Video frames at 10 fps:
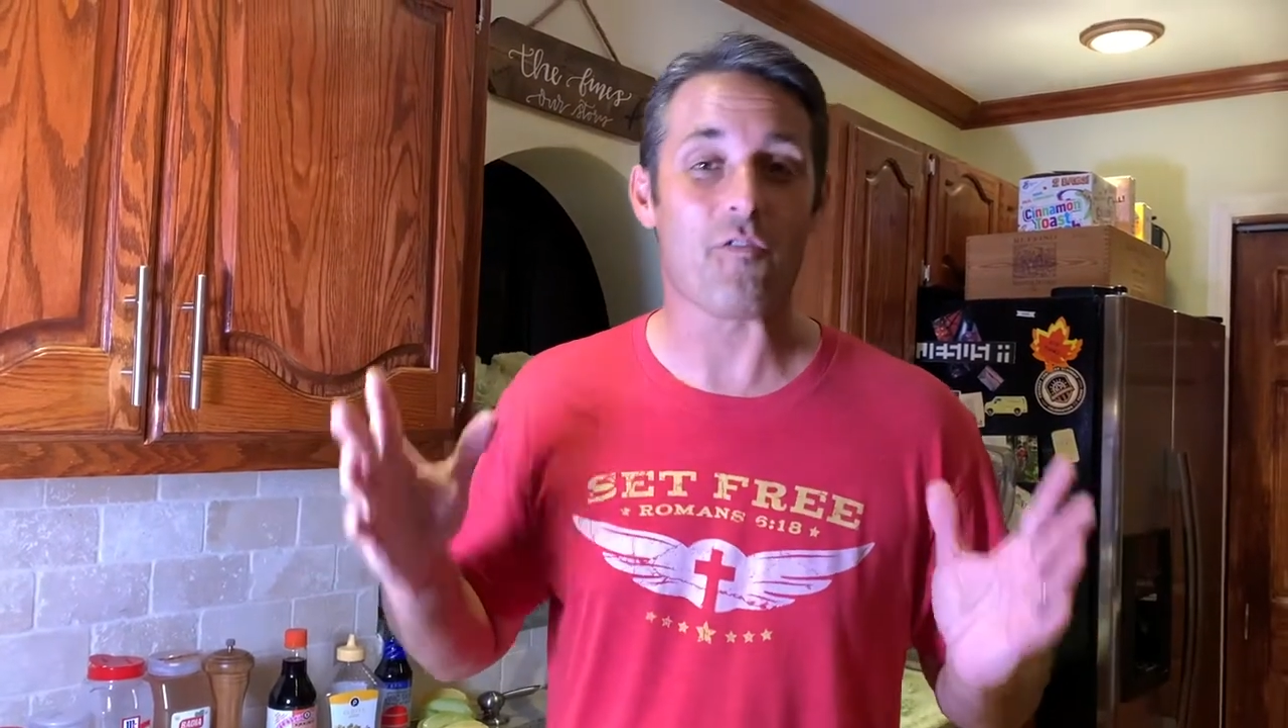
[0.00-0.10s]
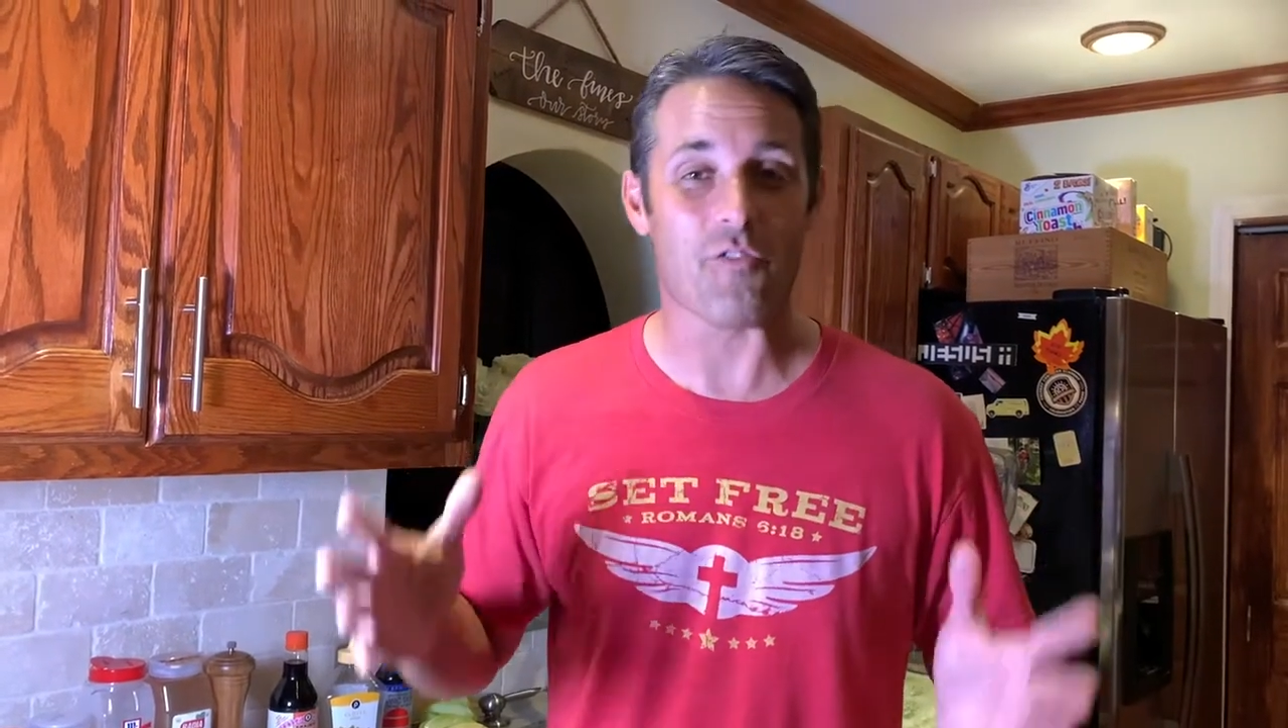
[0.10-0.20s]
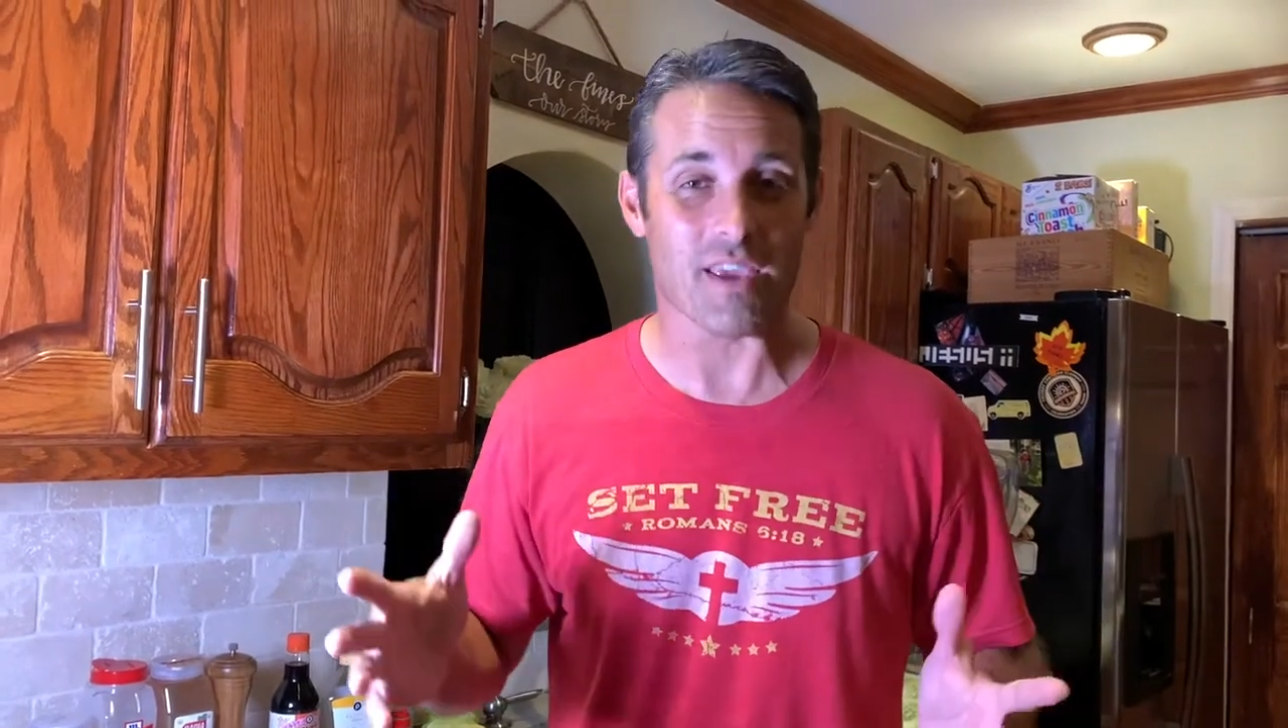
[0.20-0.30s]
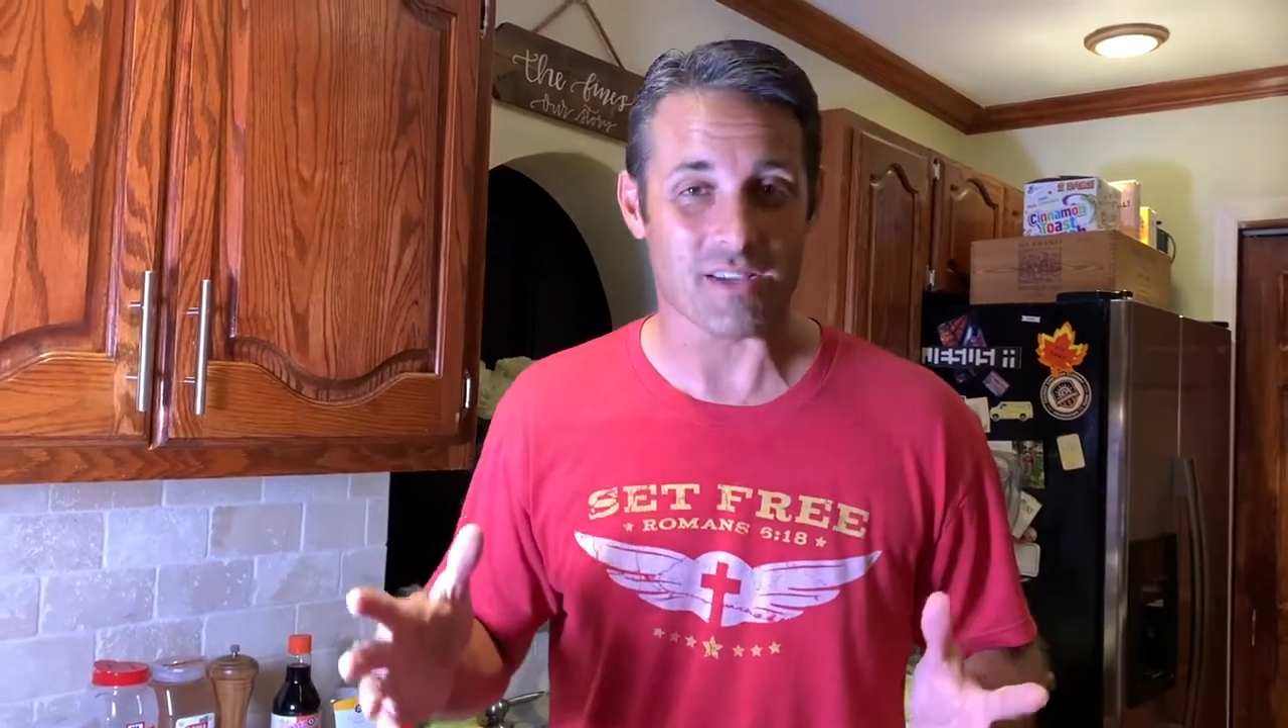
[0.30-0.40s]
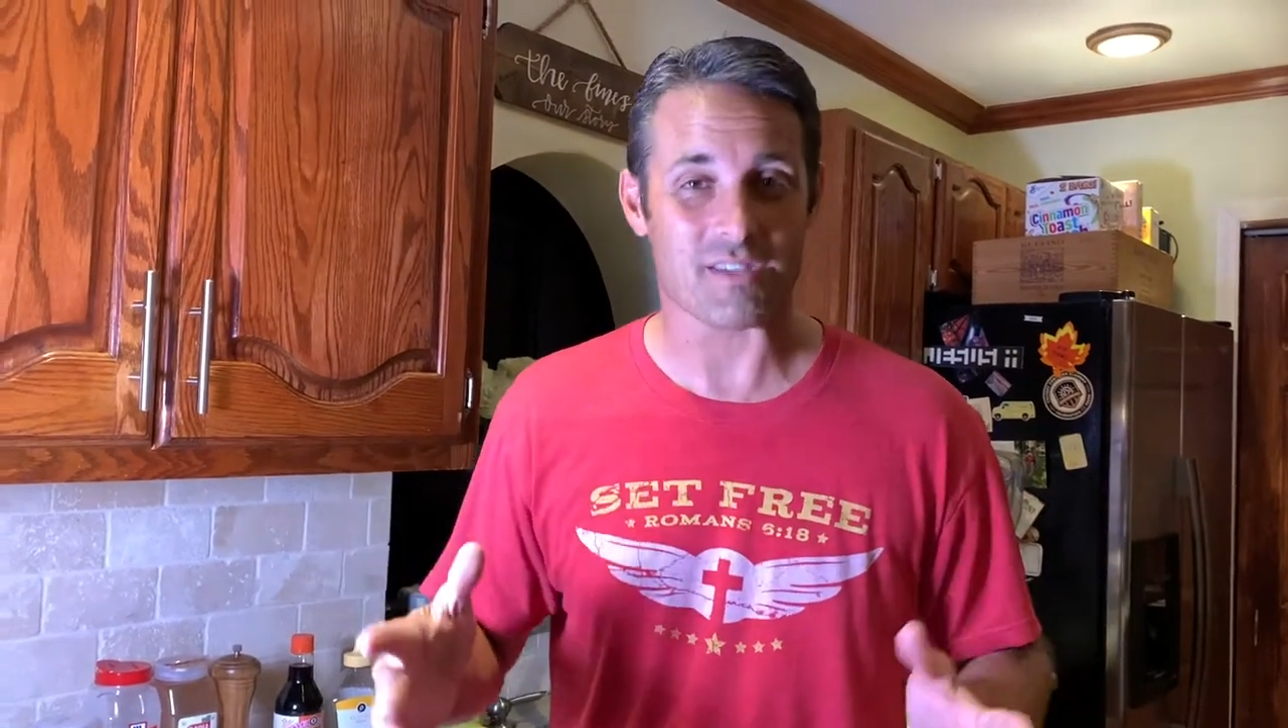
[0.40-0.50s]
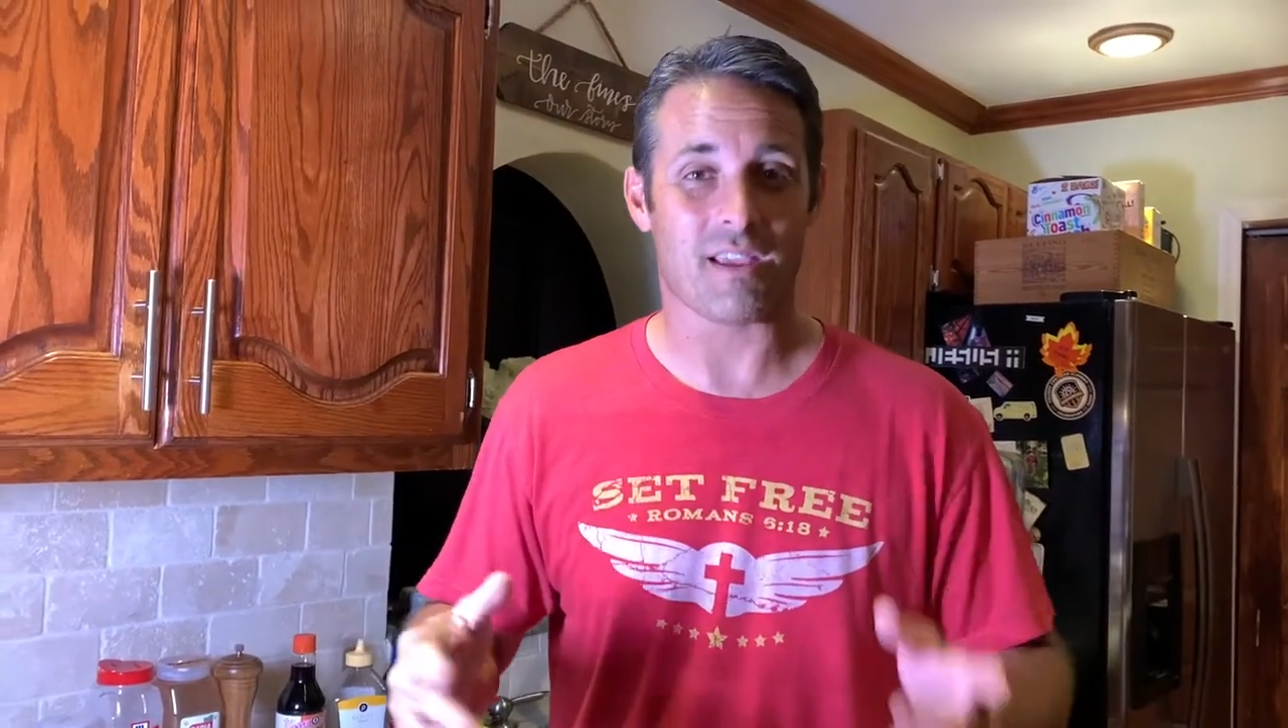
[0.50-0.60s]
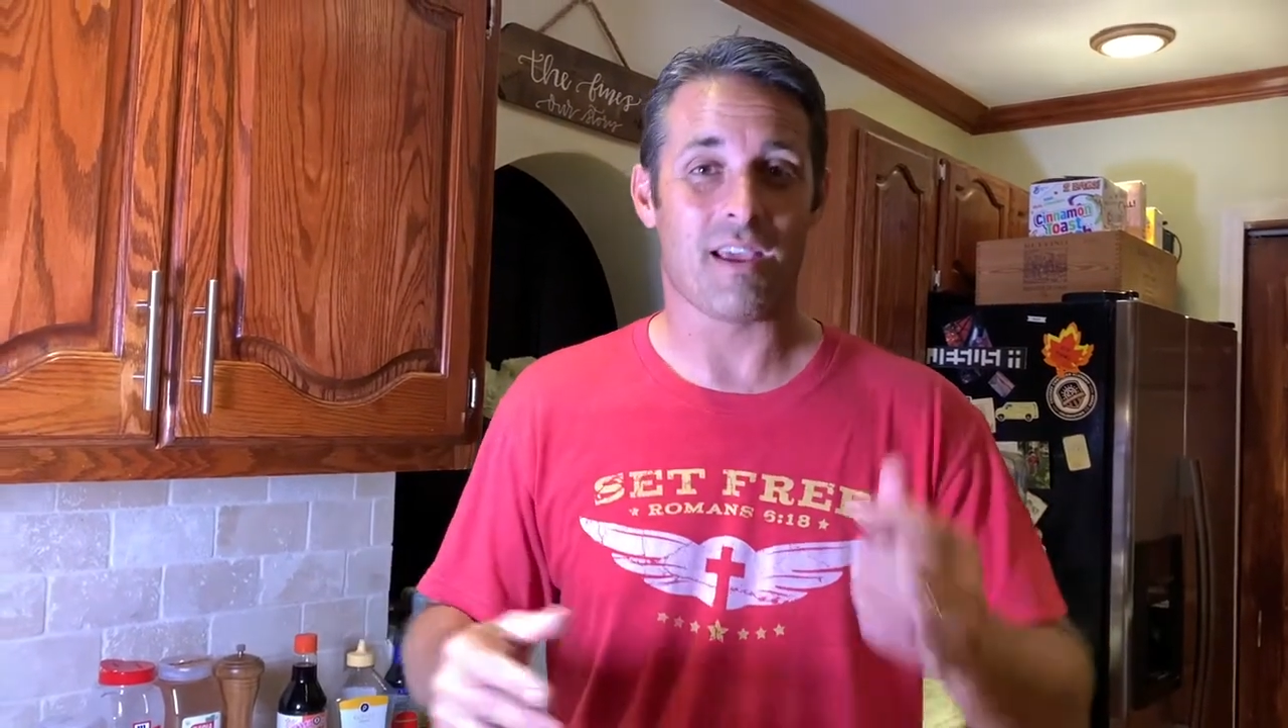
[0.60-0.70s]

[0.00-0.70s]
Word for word: feast.